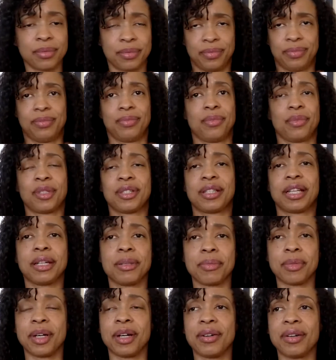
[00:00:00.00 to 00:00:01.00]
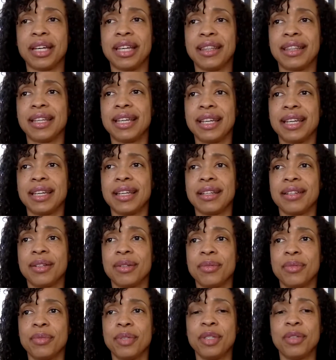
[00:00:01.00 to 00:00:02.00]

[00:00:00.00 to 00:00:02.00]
What's that about? And then when you